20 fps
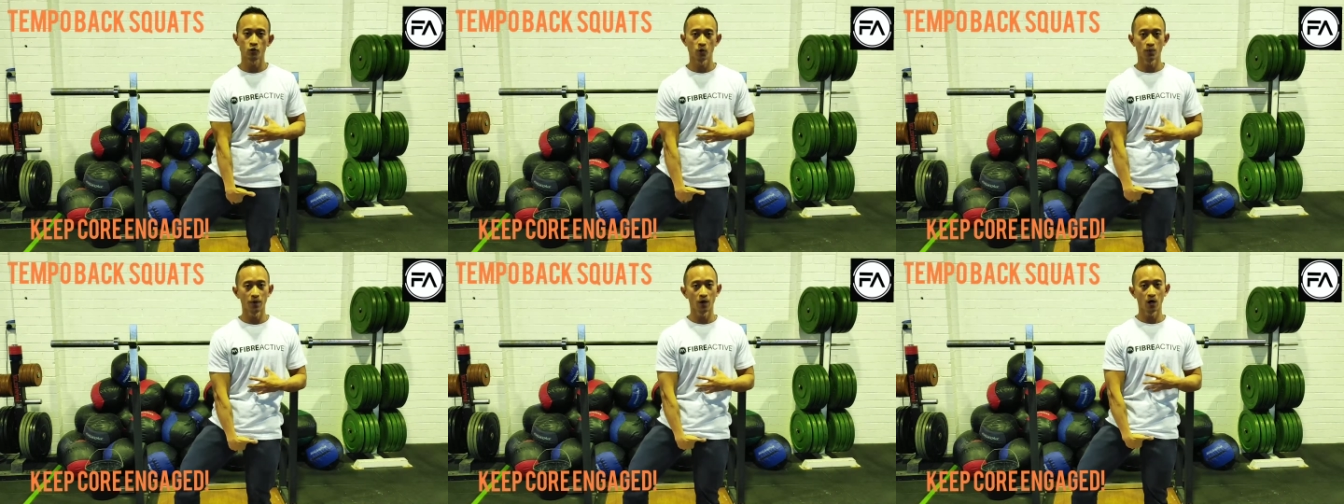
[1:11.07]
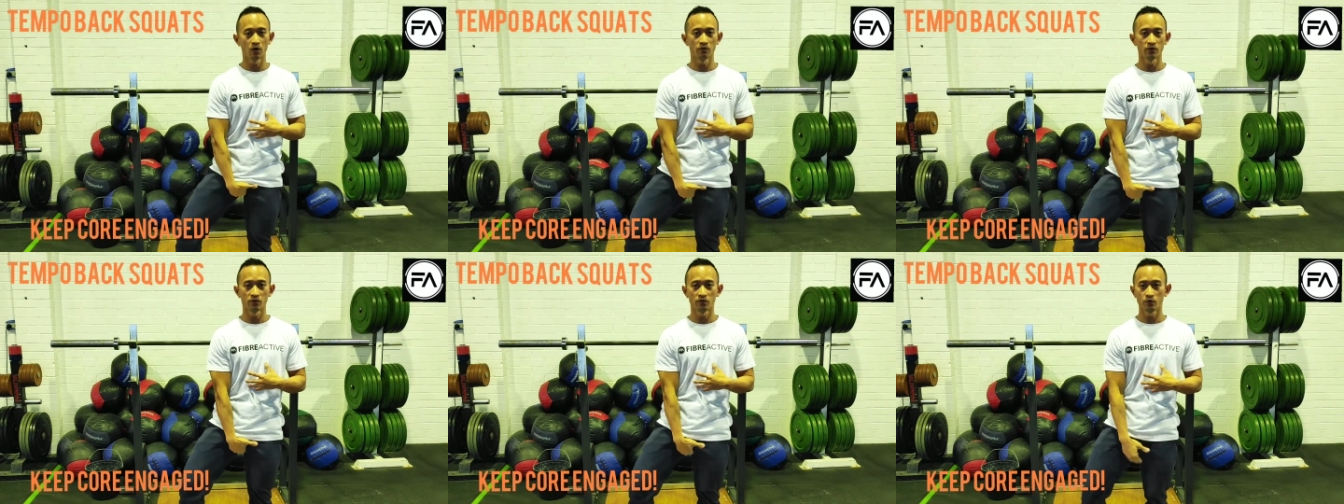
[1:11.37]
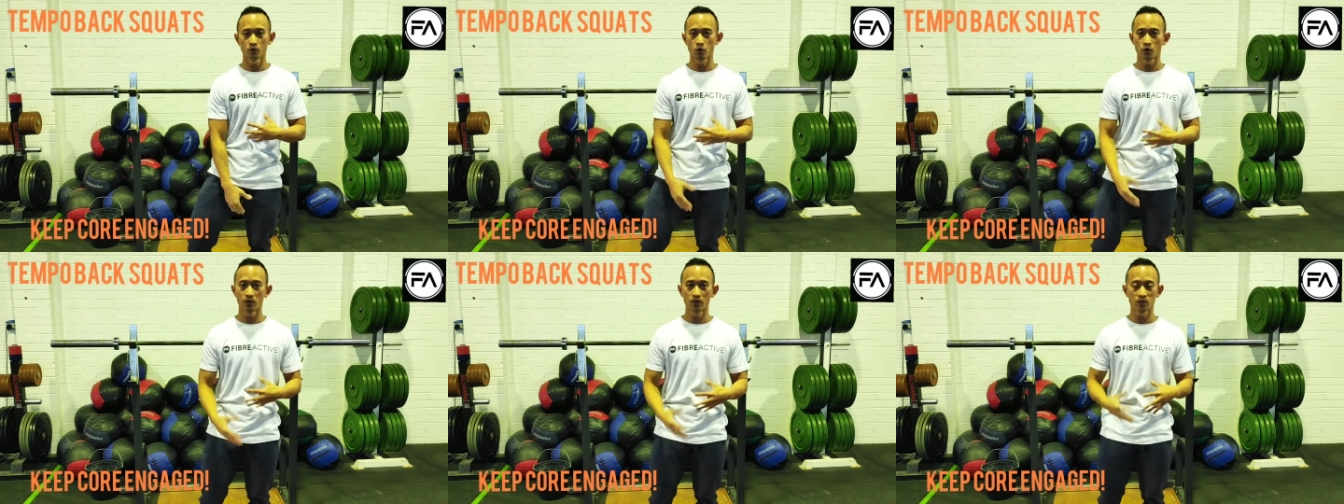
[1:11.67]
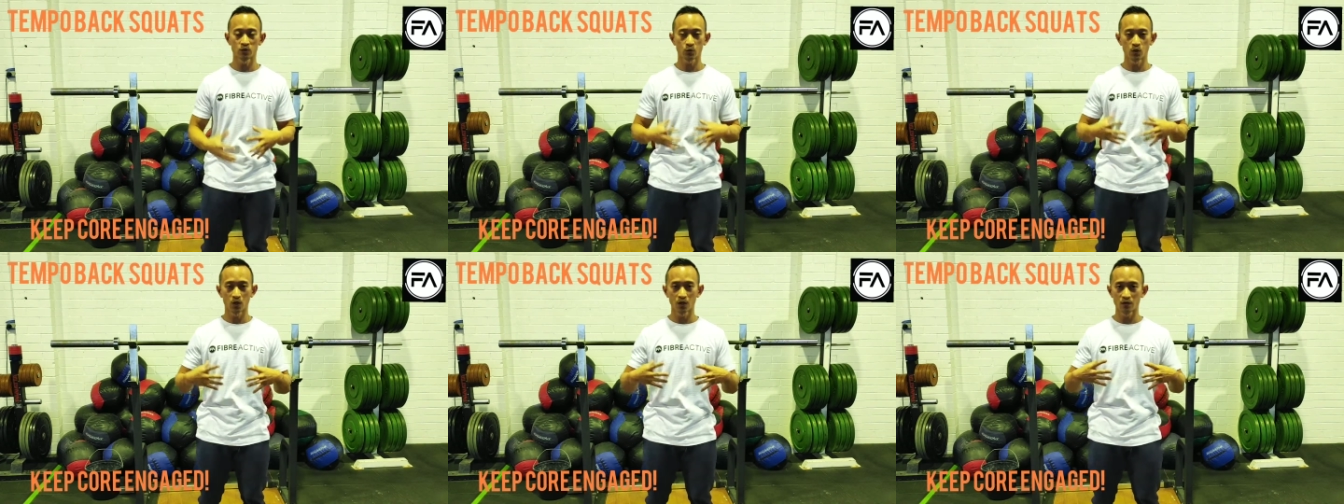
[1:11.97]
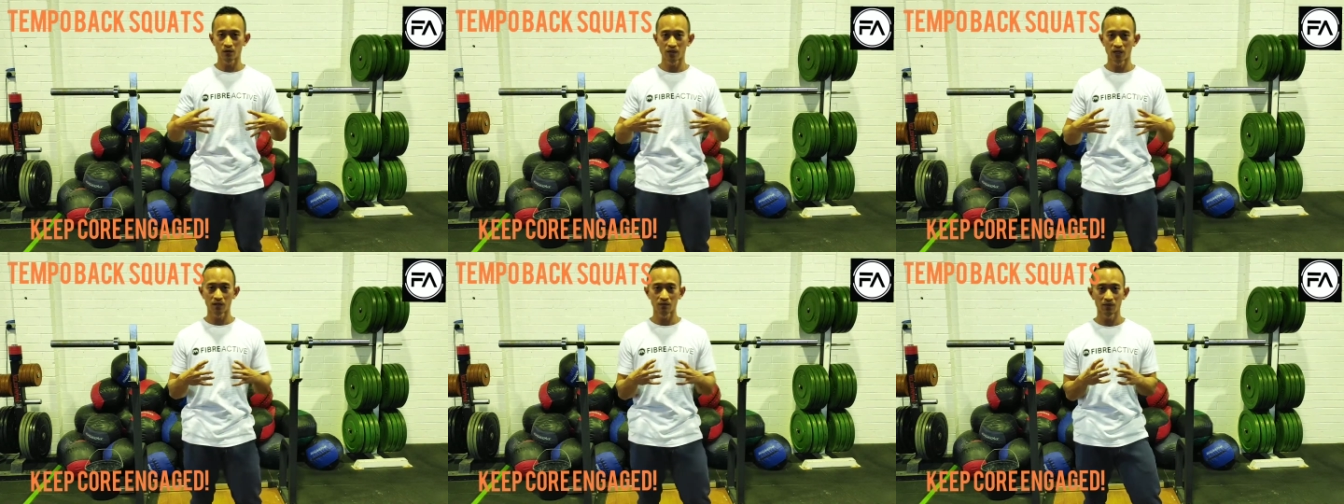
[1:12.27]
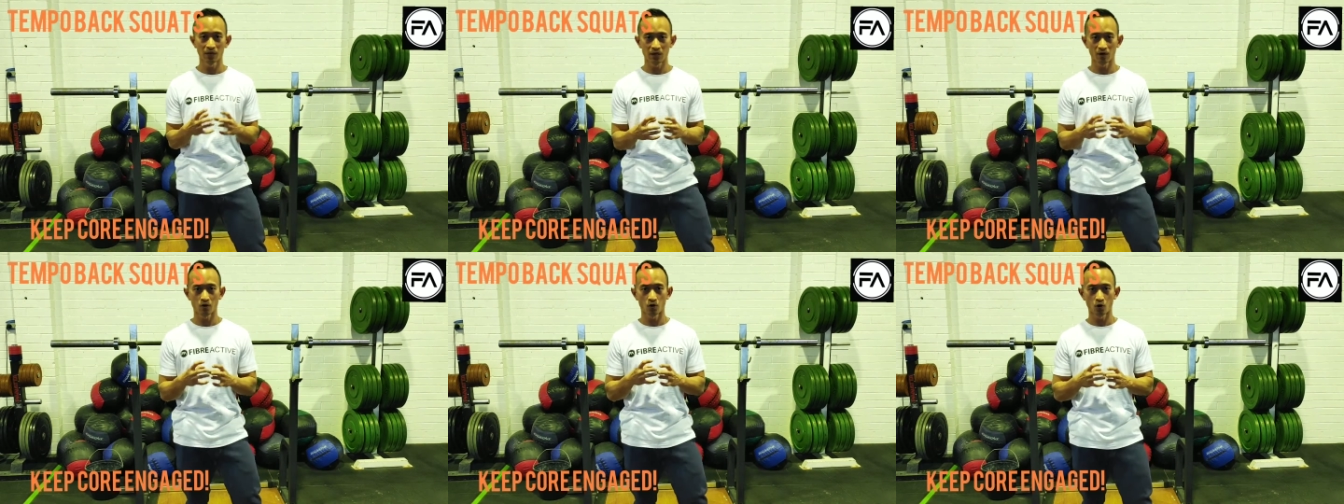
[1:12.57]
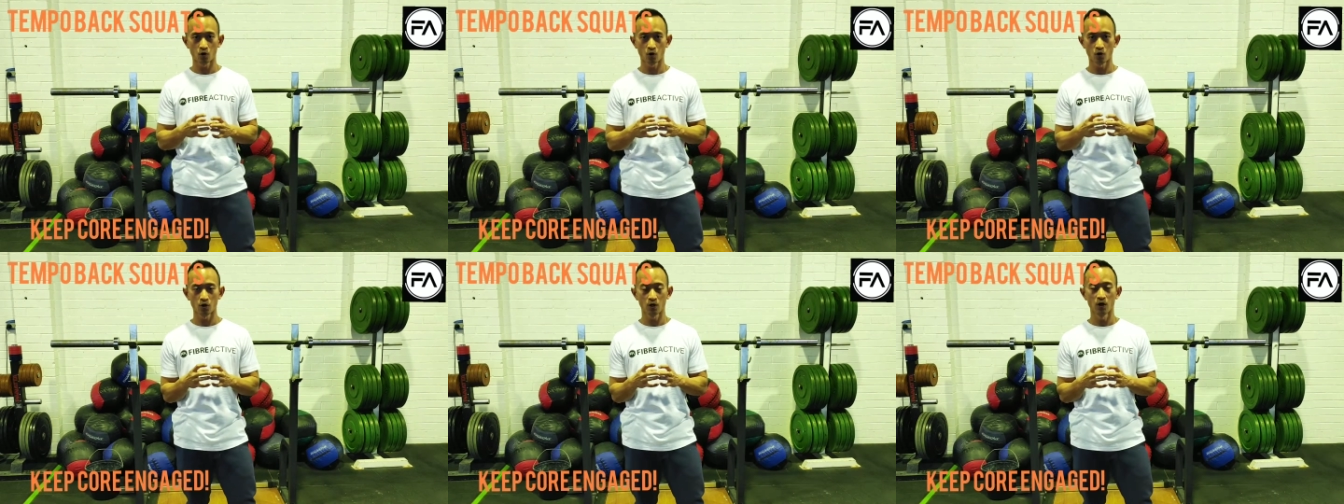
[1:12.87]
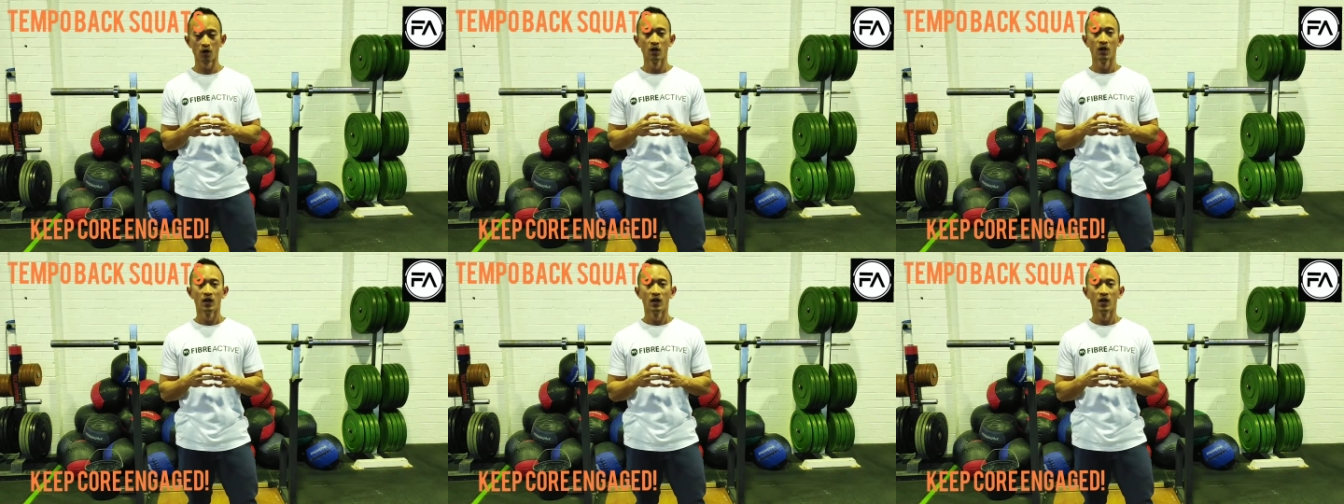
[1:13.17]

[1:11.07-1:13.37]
your pelvic floor as well. Keep that core